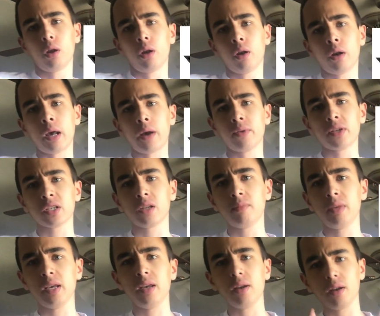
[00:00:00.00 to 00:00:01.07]
Now, this could
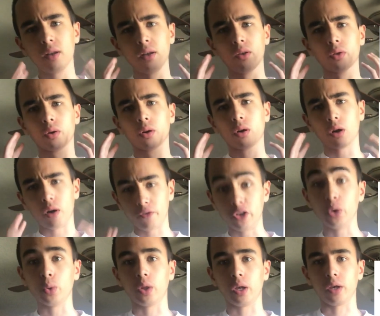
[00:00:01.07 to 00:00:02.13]
mean either a few
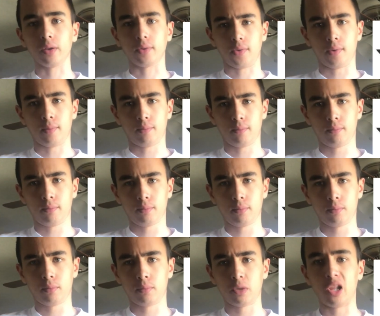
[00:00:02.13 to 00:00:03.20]
things.
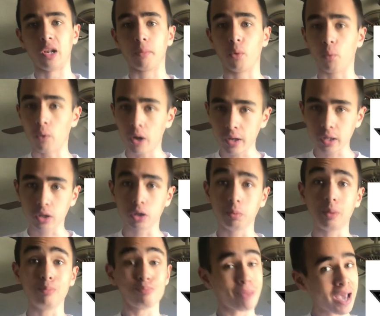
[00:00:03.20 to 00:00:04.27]
Number one, it could be
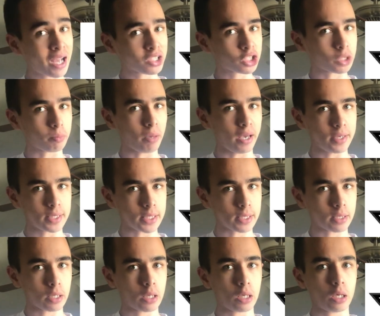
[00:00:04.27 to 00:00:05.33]
magic-based,
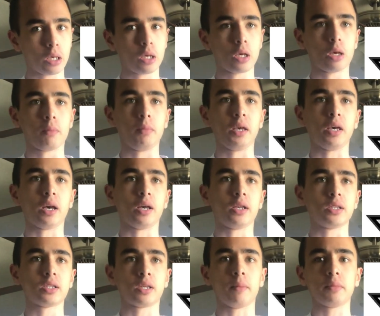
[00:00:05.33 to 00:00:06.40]

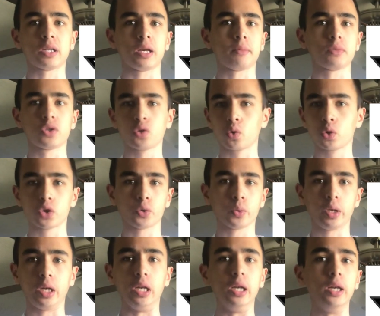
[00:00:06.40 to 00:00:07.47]
because sometimes
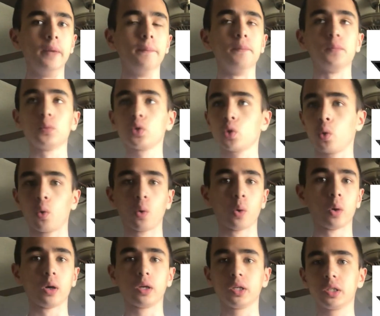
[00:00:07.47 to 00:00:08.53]
sorcery,
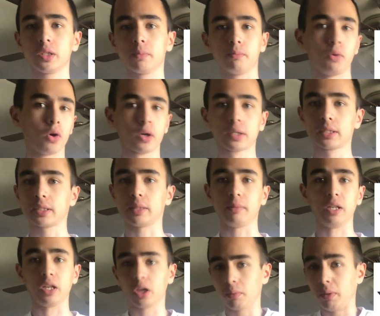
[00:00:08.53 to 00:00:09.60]
swords, books,
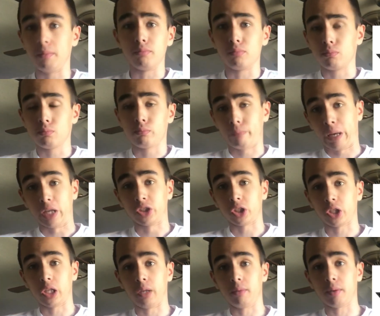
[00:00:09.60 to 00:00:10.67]
it could be
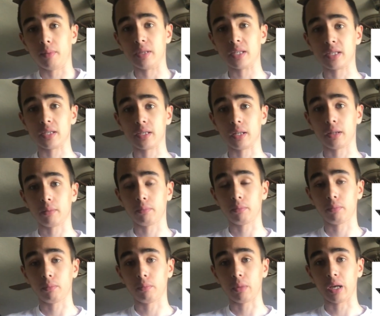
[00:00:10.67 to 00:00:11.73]
magic-themed. This is
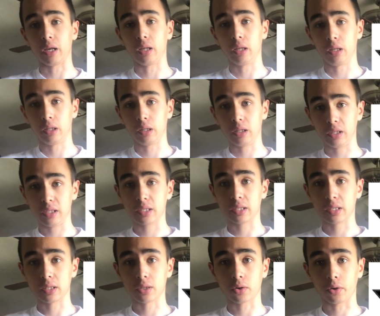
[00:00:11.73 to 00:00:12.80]
my least
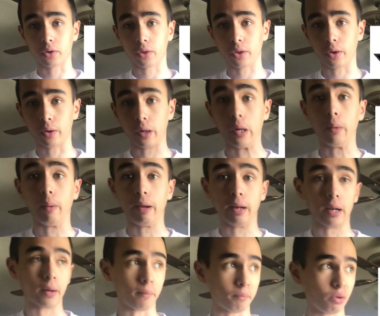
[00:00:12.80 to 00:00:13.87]
concerned theory right
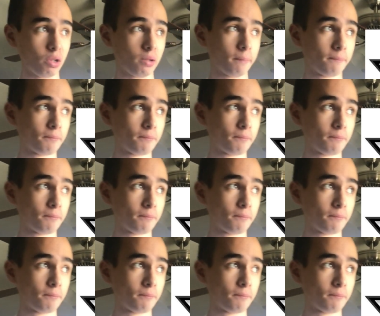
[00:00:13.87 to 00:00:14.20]
now, but